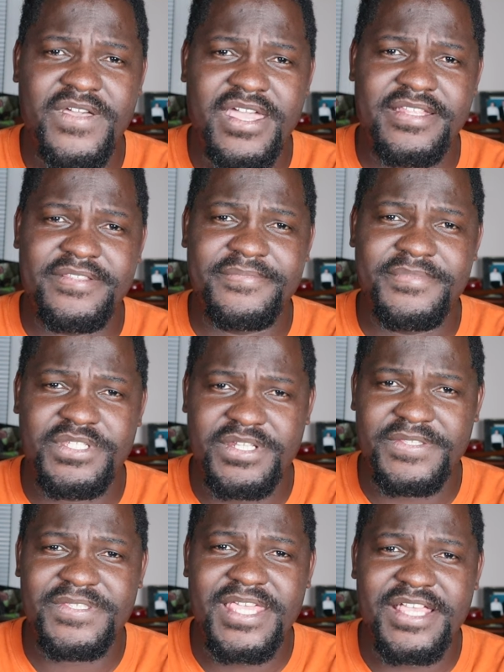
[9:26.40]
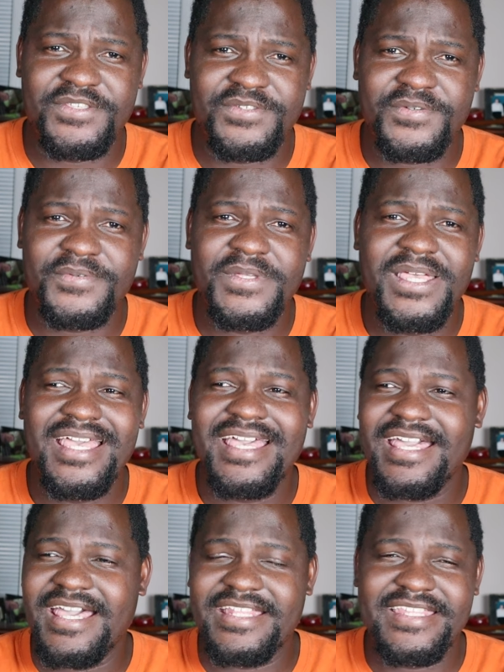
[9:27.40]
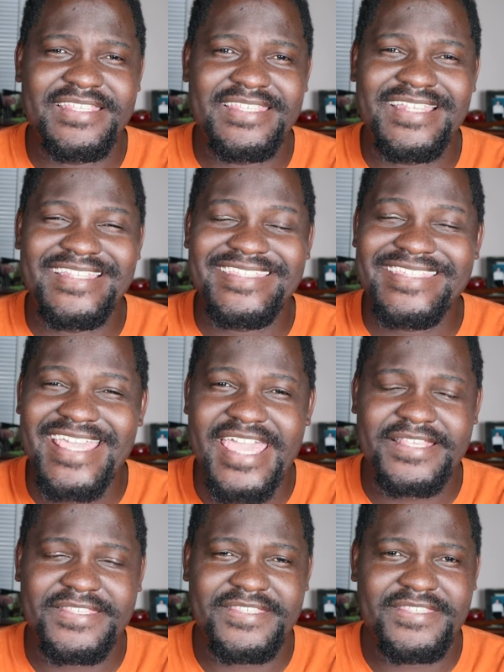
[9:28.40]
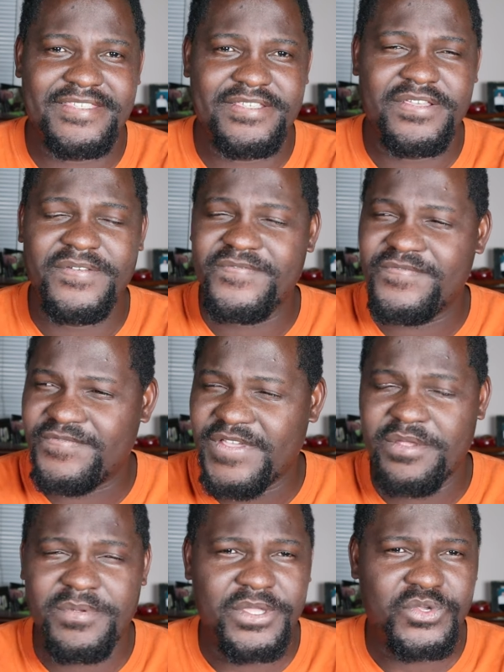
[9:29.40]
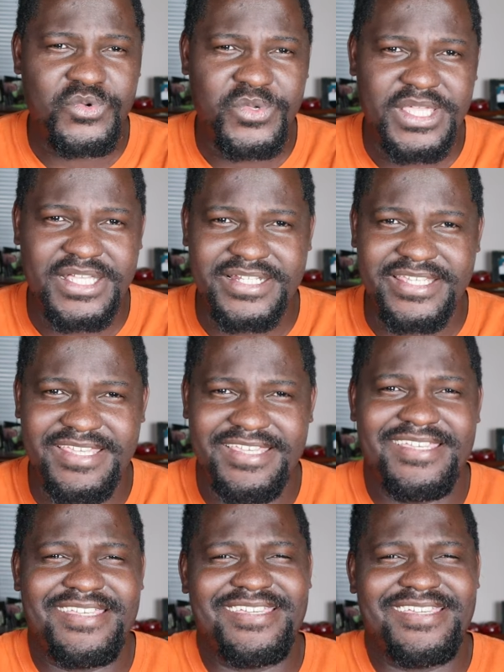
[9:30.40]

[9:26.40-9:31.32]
fan, Jadon Sancho. And he said yes very quickly.